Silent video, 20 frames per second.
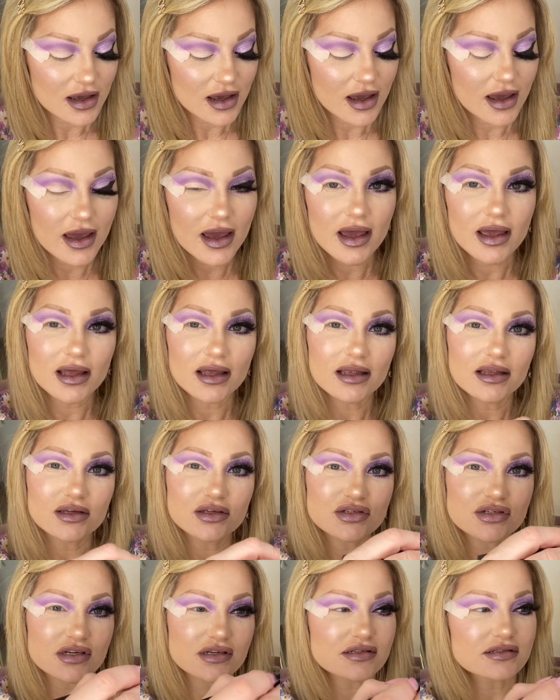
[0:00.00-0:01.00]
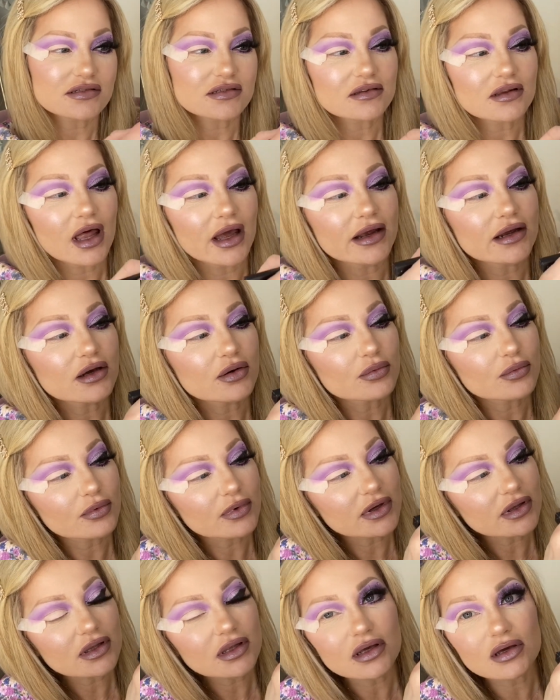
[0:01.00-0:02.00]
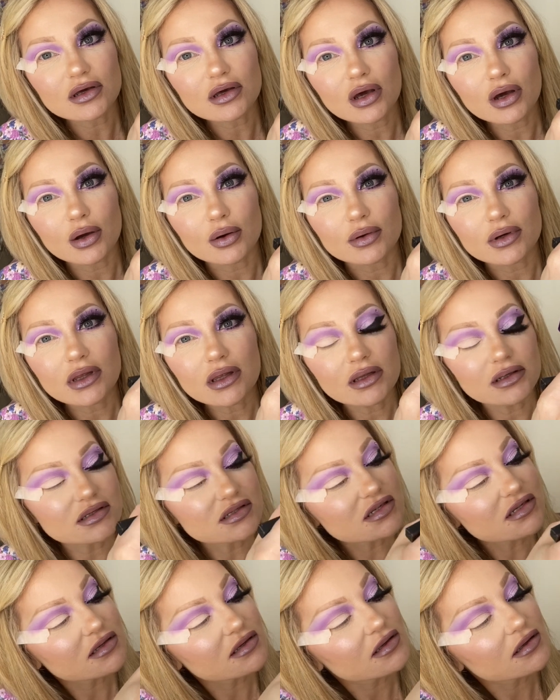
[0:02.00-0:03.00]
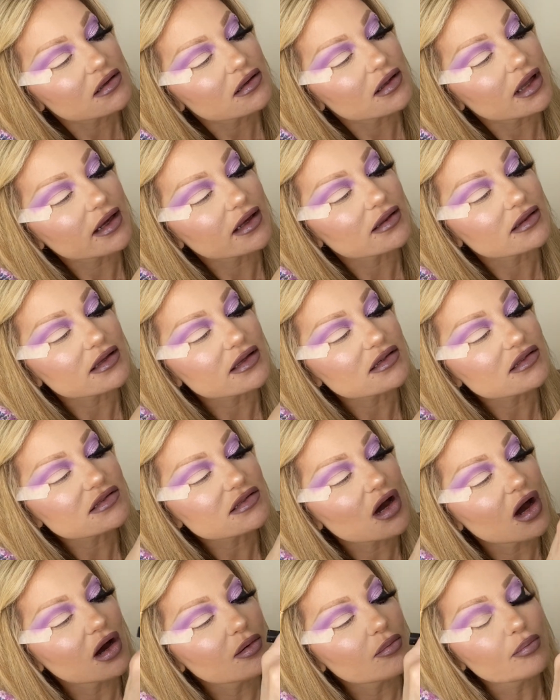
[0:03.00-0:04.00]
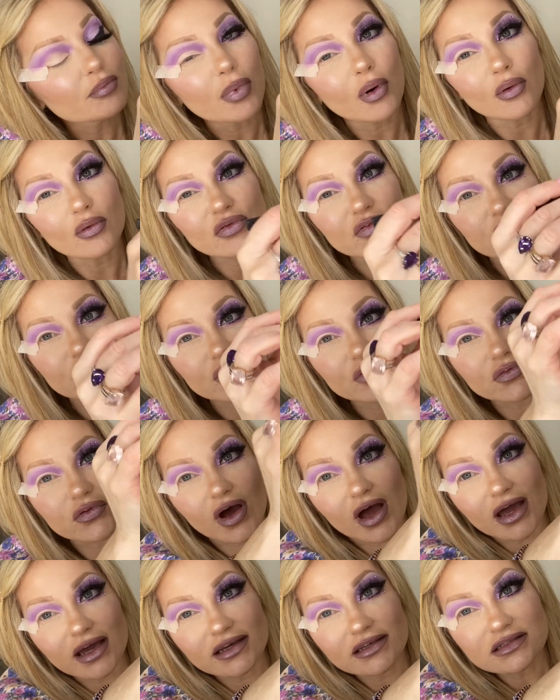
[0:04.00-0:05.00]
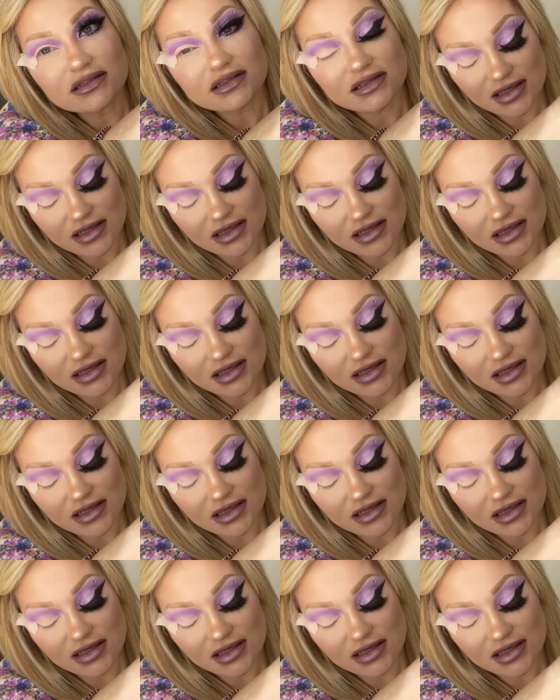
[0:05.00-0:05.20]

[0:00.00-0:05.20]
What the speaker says: and just like really coat it like this on both sides